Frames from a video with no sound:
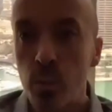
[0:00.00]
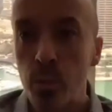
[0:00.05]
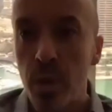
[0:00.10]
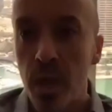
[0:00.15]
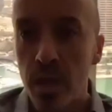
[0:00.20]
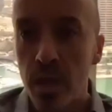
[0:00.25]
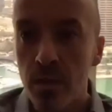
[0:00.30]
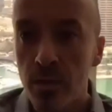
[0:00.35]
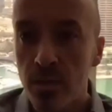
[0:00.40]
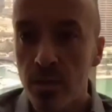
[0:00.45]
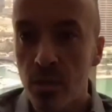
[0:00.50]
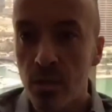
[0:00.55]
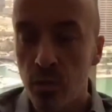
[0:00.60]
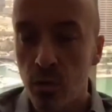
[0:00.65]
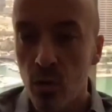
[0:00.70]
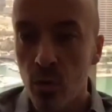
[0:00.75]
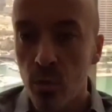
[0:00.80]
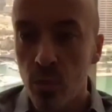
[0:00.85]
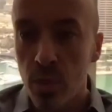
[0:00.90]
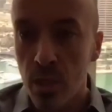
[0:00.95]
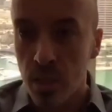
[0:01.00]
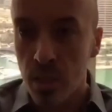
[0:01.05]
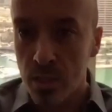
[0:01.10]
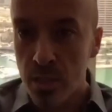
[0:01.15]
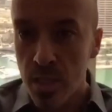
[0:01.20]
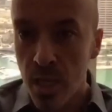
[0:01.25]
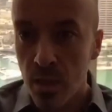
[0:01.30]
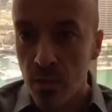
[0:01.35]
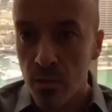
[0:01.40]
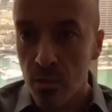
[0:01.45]
benefit from their
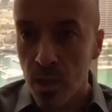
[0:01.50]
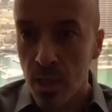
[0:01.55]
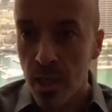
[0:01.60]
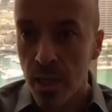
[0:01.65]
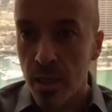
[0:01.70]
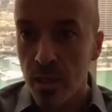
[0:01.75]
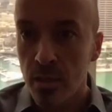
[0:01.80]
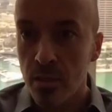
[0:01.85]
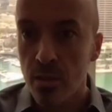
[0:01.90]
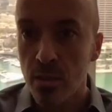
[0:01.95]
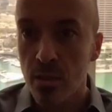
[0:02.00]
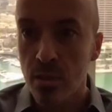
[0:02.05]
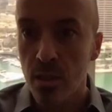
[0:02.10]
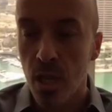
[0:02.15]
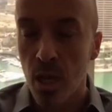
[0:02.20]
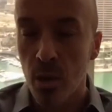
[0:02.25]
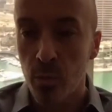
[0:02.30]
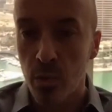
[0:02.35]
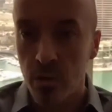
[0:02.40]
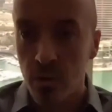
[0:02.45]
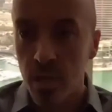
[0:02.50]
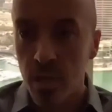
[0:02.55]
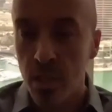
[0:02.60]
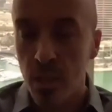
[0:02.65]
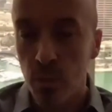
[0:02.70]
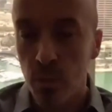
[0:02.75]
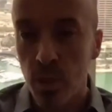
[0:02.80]
downlines upgrading,